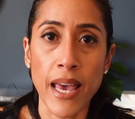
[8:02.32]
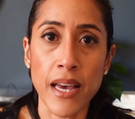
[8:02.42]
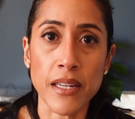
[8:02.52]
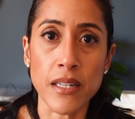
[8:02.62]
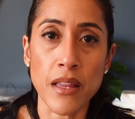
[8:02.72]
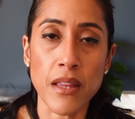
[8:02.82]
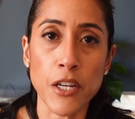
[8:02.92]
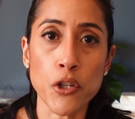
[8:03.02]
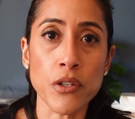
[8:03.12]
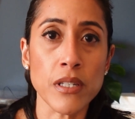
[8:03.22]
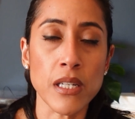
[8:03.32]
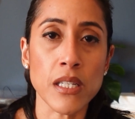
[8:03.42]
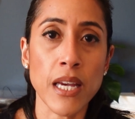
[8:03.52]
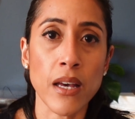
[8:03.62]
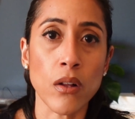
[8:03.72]
and they should
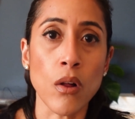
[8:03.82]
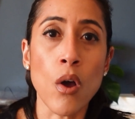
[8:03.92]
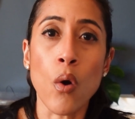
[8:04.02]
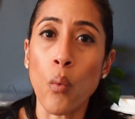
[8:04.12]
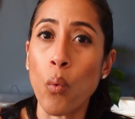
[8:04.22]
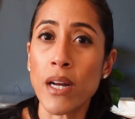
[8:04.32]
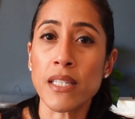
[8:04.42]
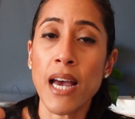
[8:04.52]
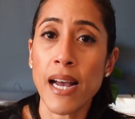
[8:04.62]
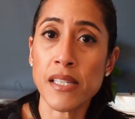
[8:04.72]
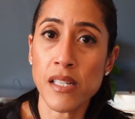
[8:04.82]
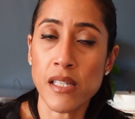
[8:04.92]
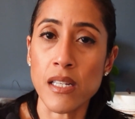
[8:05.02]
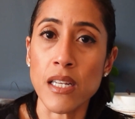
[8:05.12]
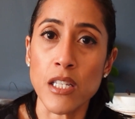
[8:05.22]
detail what
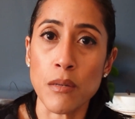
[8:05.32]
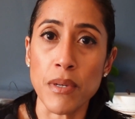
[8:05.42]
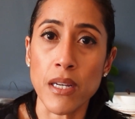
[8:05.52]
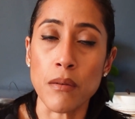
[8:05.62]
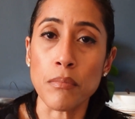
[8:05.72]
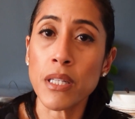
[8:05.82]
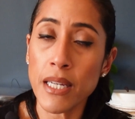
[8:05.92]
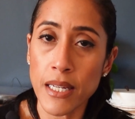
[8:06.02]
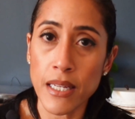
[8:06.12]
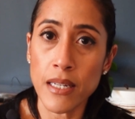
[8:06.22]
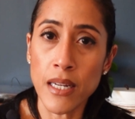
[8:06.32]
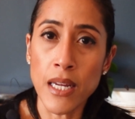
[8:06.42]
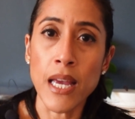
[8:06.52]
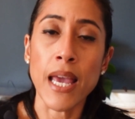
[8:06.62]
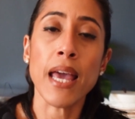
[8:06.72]
tasks need to be completed
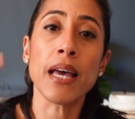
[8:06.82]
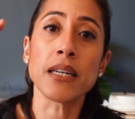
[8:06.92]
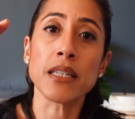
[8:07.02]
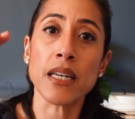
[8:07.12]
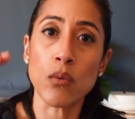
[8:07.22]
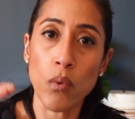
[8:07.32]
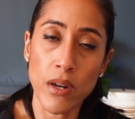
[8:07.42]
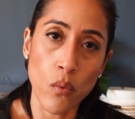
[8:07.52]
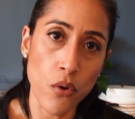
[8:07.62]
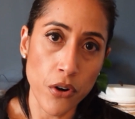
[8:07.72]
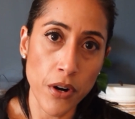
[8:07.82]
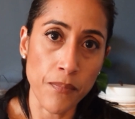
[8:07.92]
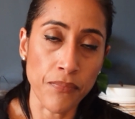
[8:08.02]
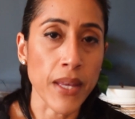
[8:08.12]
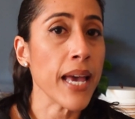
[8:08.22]
and in what order.
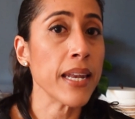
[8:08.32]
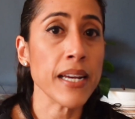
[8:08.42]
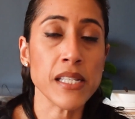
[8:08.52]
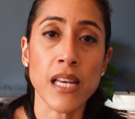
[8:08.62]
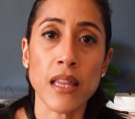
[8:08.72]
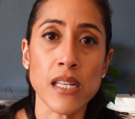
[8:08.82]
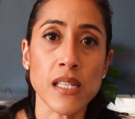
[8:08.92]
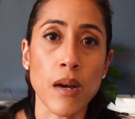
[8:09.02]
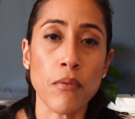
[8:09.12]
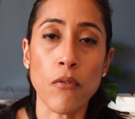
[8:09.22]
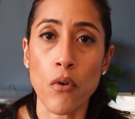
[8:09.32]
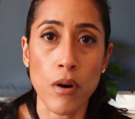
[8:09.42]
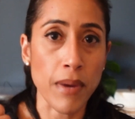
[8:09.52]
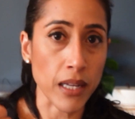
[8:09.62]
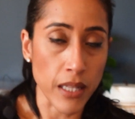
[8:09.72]
And I set these up
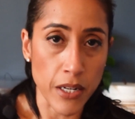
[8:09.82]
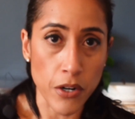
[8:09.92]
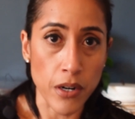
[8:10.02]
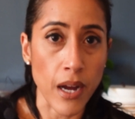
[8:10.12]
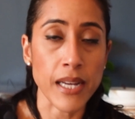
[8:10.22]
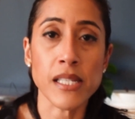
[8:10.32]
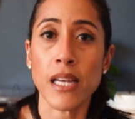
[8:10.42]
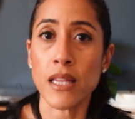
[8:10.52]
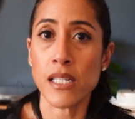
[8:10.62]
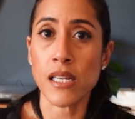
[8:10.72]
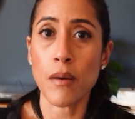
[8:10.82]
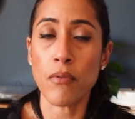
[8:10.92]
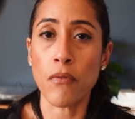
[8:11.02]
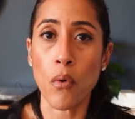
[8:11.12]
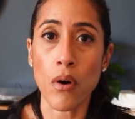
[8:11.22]
for my cleaner, I set these up
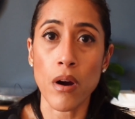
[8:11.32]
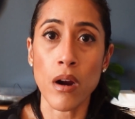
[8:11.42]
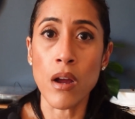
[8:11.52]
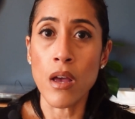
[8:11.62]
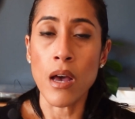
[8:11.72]
for